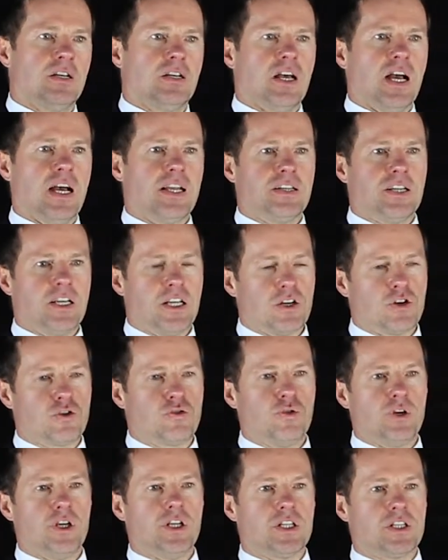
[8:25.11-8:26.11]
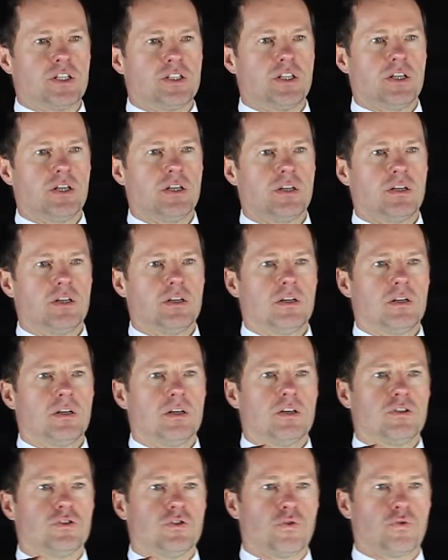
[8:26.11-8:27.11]
and increased
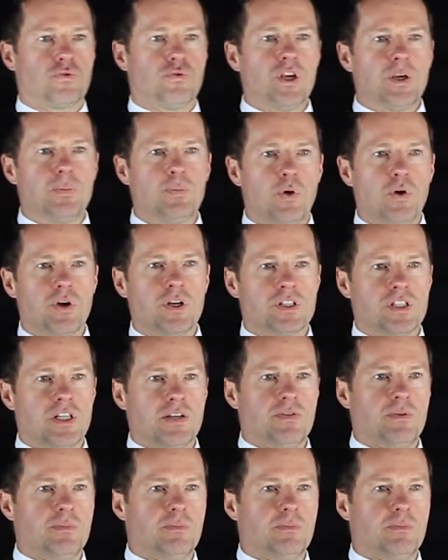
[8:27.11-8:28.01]
to 3.7